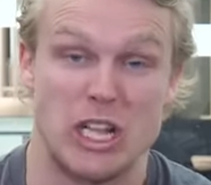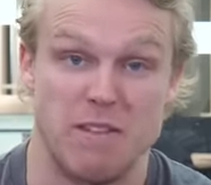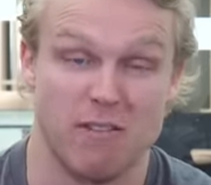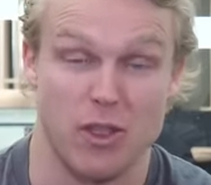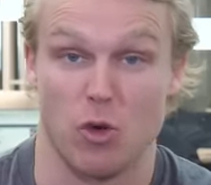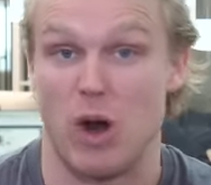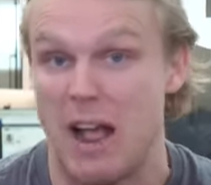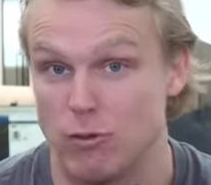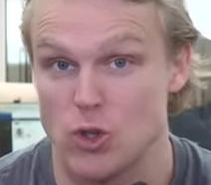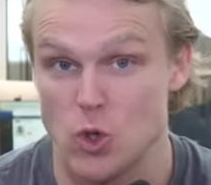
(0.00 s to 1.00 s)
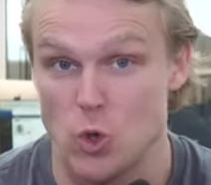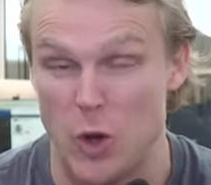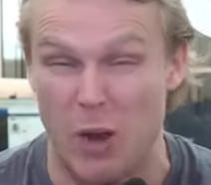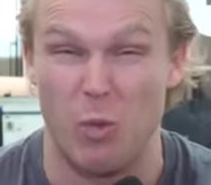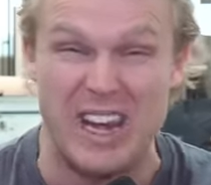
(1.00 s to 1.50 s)
leaving for the rival school
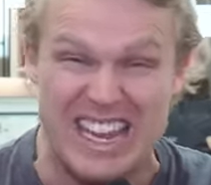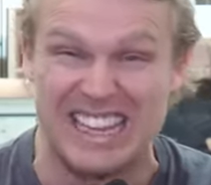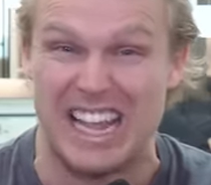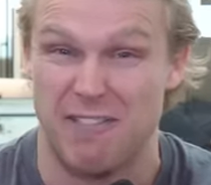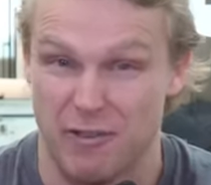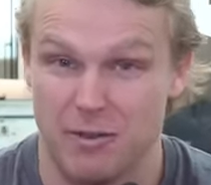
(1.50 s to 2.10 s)
and when he left.